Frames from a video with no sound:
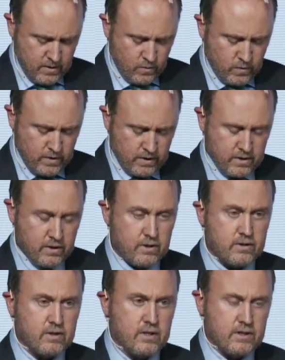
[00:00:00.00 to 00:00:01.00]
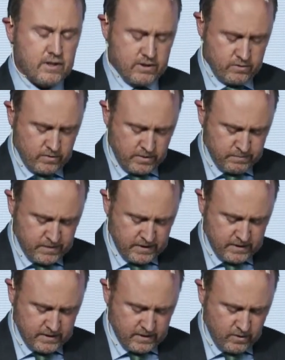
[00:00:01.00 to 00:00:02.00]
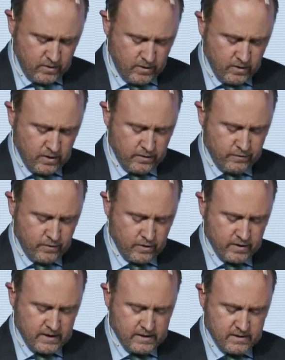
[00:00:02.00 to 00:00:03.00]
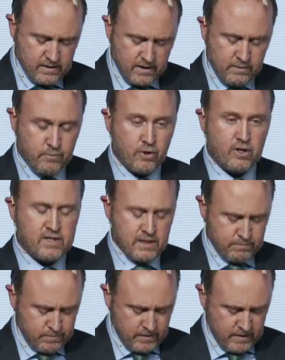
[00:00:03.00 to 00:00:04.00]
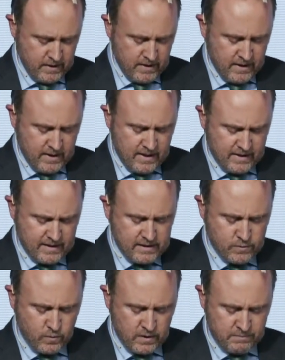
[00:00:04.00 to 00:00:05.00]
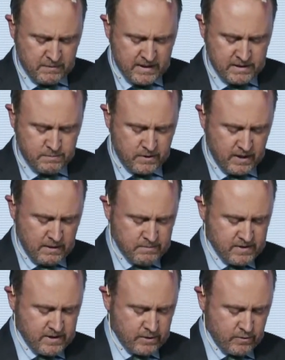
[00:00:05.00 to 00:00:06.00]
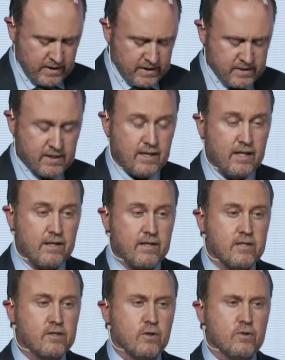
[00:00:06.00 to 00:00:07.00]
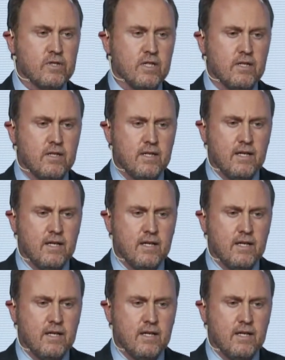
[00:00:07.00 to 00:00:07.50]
What occurred disrupted all our forecasts and brought us up against what is perhaps the greatest health, social,